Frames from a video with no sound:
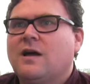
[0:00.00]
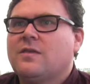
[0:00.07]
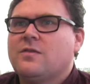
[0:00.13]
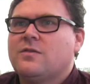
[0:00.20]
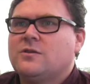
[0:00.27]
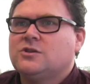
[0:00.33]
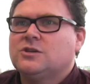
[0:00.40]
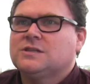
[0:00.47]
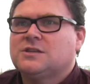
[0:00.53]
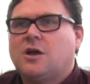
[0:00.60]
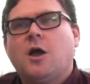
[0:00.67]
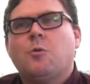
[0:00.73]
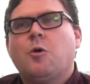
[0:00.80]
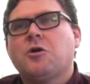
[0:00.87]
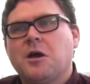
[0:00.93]
rather than just
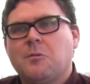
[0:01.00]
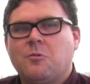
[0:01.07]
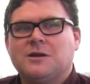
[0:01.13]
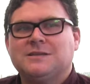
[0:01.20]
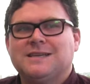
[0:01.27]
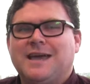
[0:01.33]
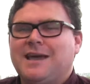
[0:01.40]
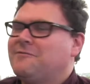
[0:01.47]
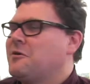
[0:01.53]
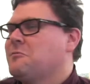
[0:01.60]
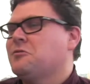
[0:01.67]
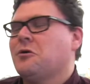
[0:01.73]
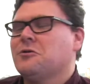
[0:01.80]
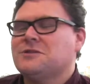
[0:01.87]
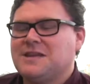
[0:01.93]
I woke up one day, I've
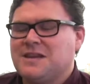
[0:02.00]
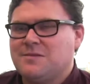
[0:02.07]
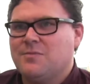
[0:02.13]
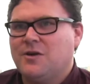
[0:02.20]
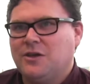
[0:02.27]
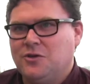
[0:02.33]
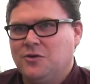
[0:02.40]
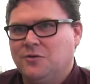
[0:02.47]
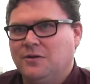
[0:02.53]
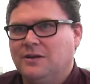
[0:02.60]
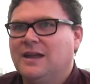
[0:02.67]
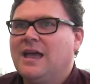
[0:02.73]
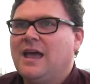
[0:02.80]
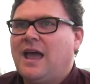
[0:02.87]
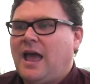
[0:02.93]
got protein in my
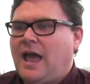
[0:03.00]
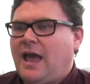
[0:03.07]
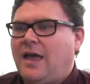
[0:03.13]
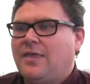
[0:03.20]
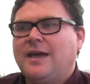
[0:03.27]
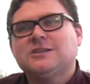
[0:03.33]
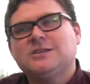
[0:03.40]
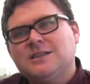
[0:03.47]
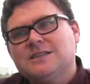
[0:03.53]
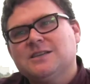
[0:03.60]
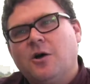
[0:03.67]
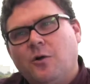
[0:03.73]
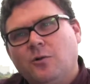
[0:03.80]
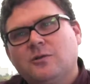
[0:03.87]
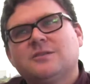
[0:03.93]
urine. Actually, there's a
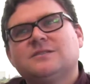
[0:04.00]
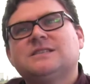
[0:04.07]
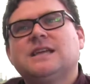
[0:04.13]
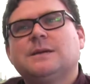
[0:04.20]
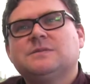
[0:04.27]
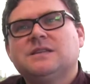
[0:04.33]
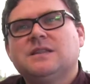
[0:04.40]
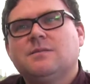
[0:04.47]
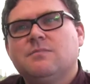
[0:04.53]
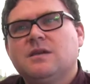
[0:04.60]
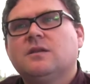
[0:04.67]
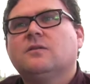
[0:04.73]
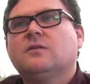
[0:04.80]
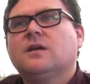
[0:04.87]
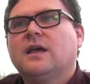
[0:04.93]
whole lot of steps in the
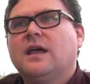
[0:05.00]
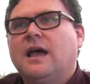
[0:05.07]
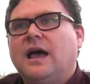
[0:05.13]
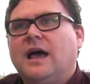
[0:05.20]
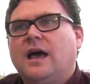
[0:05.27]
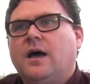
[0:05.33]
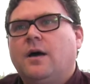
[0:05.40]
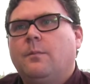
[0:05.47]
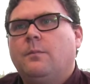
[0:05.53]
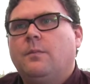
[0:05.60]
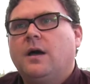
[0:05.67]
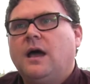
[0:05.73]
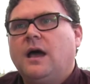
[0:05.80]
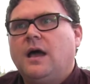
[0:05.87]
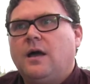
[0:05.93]
middle
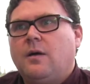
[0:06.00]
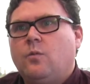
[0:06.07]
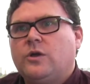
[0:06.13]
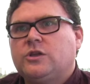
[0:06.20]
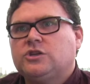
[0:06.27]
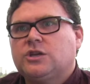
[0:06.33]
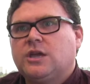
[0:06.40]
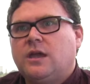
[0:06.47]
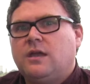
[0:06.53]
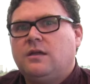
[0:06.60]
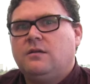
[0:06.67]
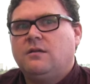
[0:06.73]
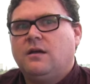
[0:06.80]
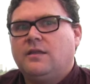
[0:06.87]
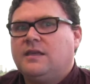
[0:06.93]
which
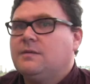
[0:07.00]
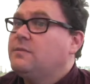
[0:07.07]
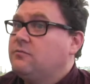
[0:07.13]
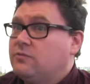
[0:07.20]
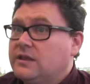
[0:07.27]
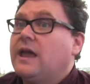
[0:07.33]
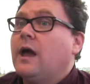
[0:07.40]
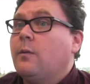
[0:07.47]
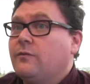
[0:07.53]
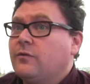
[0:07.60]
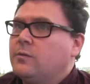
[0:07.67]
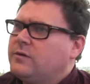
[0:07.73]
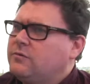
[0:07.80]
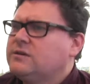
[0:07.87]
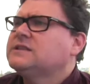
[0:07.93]
can, I think, be really
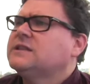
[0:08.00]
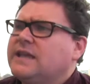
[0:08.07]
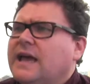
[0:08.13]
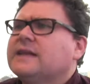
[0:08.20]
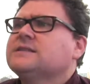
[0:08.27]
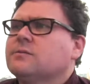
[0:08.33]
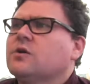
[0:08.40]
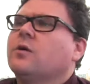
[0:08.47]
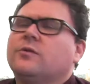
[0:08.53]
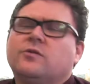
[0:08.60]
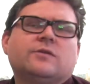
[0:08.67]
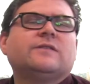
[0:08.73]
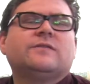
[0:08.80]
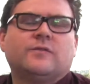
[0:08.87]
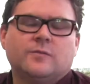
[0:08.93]
helpful. And we recently had some
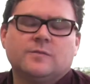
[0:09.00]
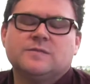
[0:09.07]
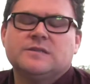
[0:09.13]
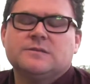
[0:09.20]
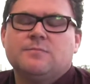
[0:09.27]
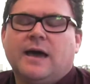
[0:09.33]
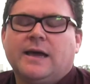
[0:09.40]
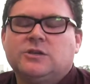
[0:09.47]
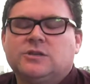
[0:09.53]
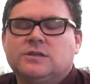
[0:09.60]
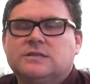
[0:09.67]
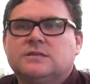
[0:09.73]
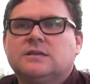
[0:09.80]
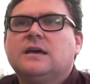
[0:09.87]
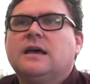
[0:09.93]
commentary from some
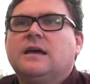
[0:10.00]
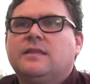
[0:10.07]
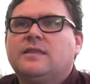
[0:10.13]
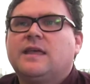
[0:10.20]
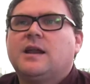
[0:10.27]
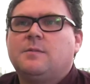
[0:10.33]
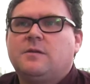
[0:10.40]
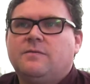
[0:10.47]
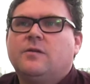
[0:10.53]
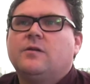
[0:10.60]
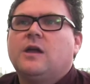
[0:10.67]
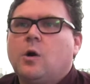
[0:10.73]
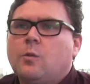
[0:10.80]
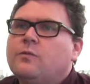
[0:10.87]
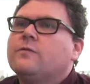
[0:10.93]
patients that had been
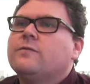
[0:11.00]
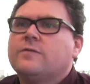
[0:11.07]
very helpful